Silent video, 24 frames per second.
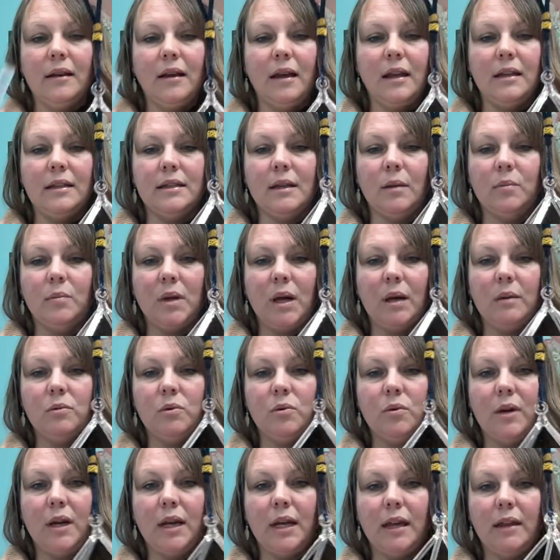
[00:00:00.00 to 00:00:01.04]
And sometimes
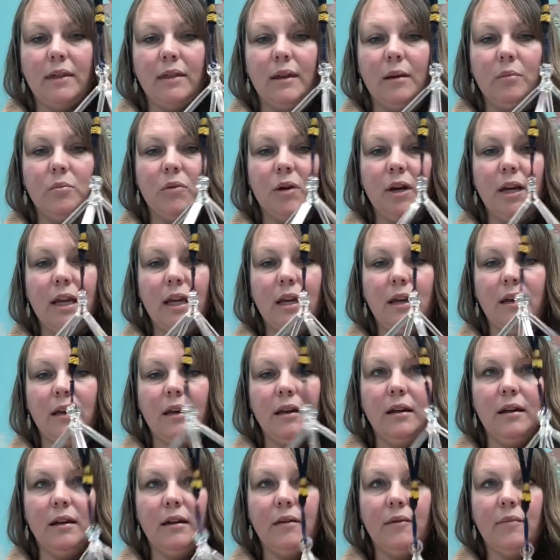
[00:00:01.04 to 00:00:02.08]
when I get them ringing,
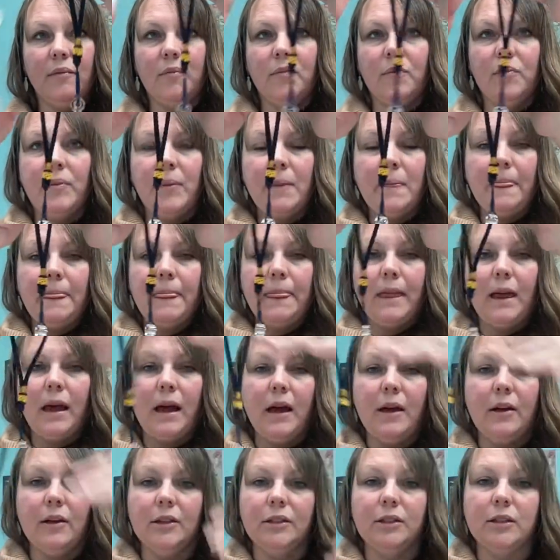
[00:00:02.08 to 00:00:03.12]

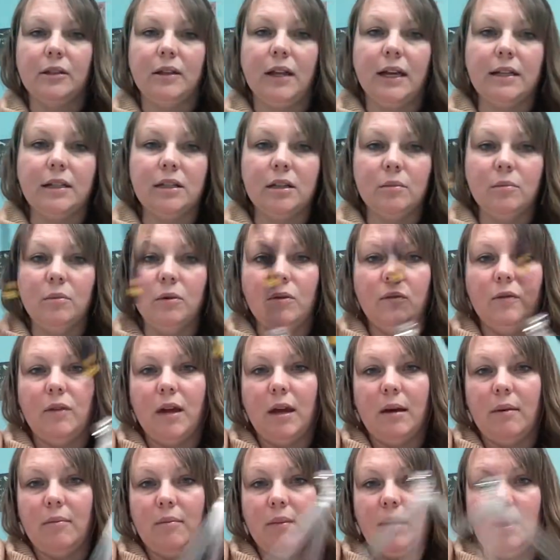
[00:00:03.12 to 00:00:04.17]
I also like to move
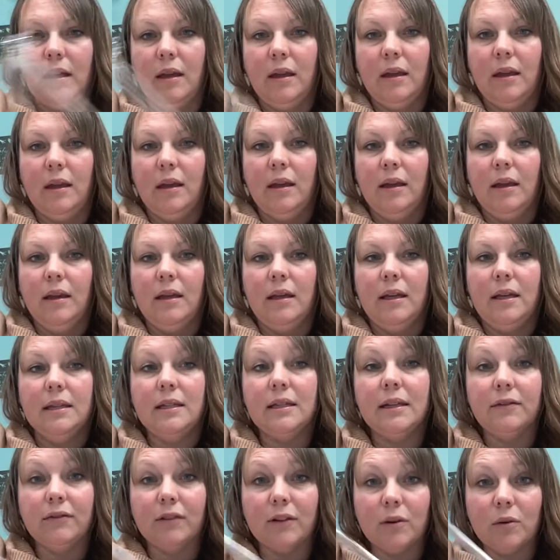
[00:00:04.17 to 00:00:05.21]
them in
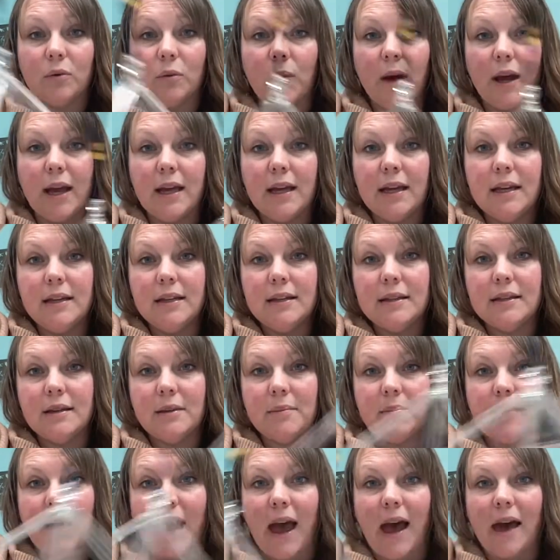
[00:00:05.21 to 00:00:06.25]
different ways
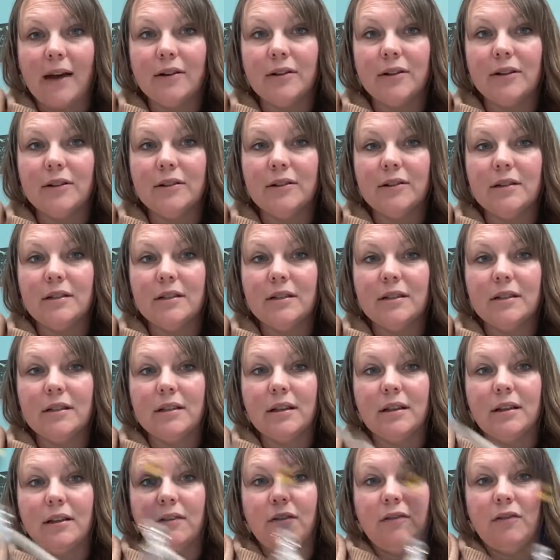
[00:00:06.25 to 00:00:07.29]
and patterns,
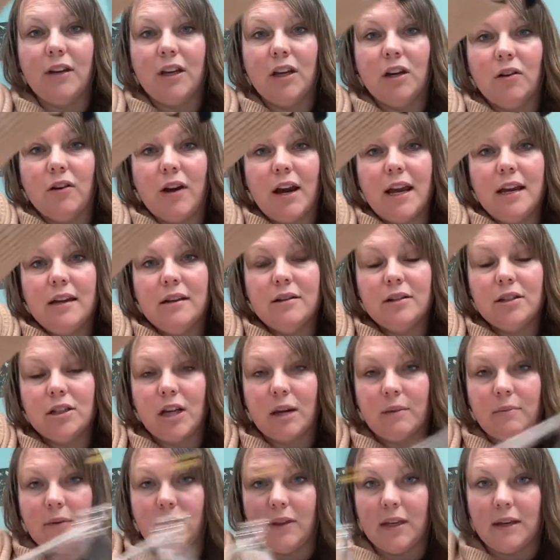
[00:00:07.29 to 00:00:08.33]
in the figure 8,
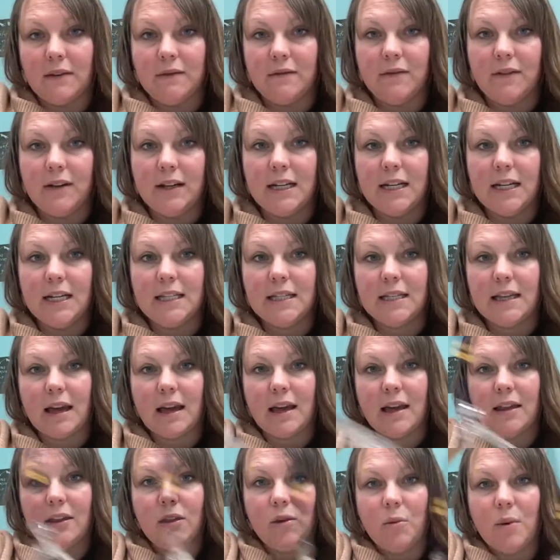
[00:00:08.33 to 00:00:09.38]
shape of the infinity
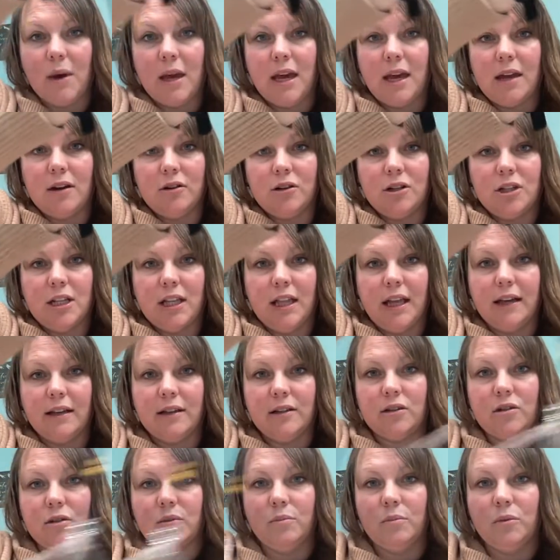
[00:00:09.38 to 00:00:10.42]
sign, the way energy
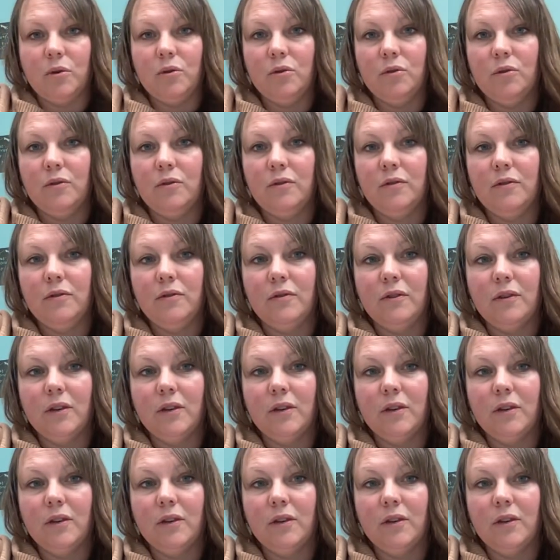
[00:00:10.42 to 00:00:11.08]
likes to move.